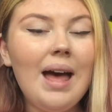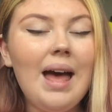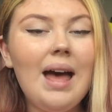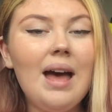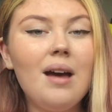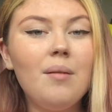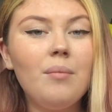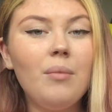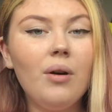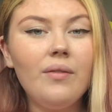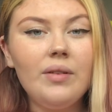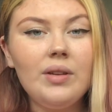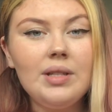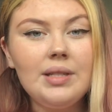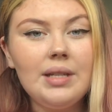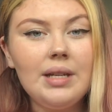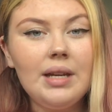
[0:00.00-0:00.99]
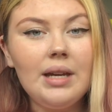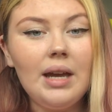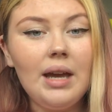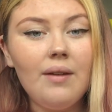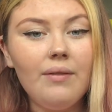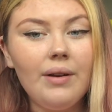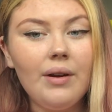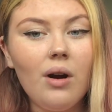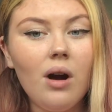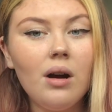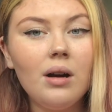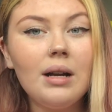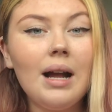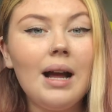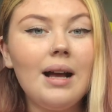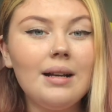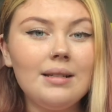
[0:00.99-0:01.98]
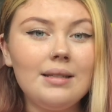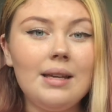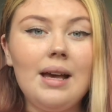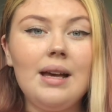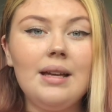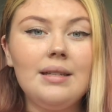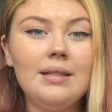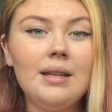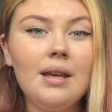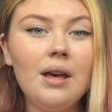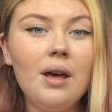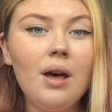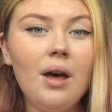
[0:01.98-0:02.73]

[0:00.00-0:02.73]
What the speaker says: Obviously if you can't access